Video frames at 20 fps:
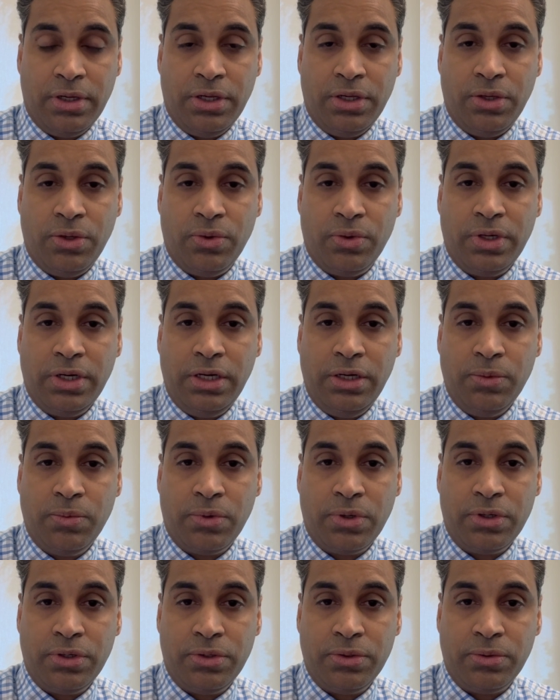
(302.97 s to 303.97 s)
You really
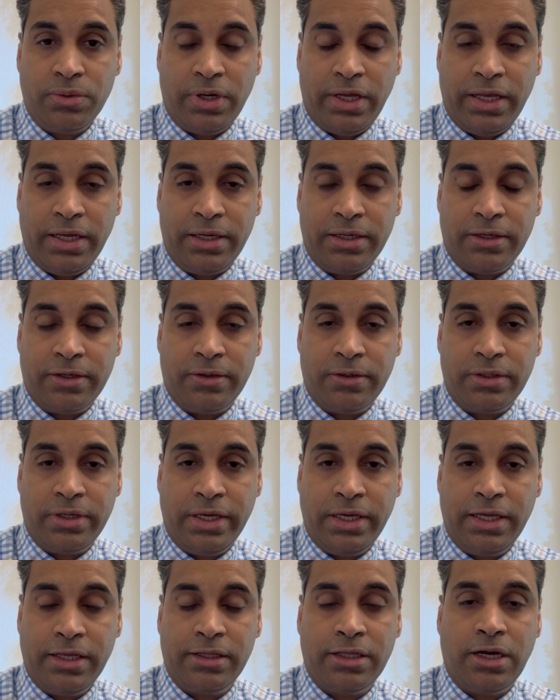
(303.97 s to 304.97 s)
want to like
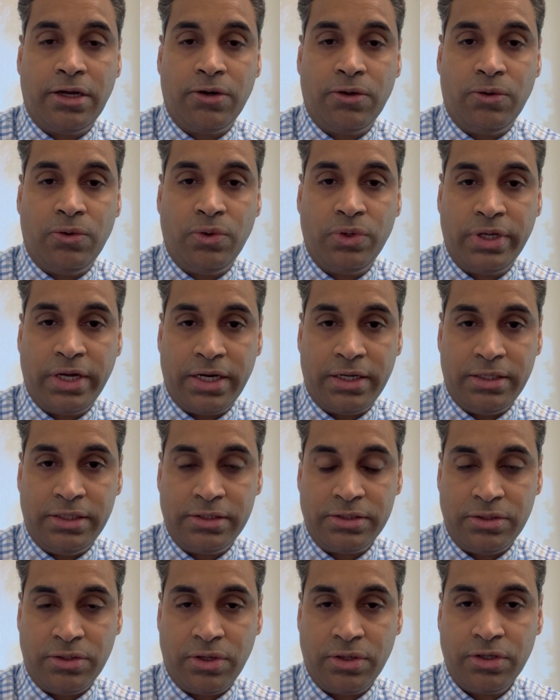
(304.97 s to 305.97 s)
take a thorough look at
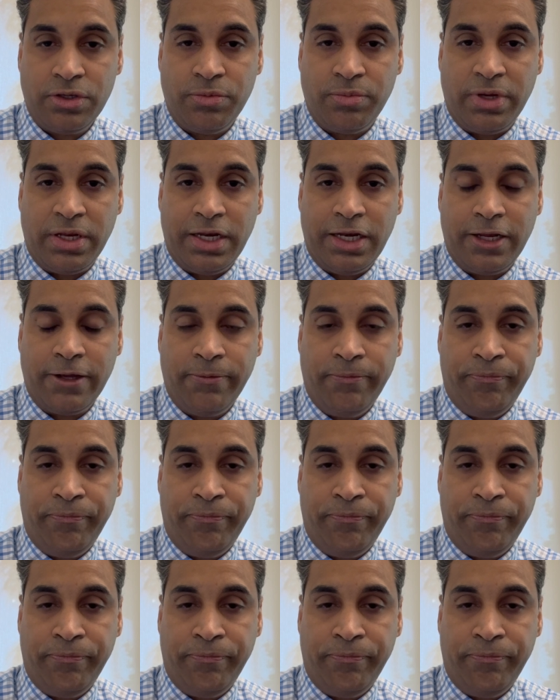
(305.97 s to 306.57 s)
this document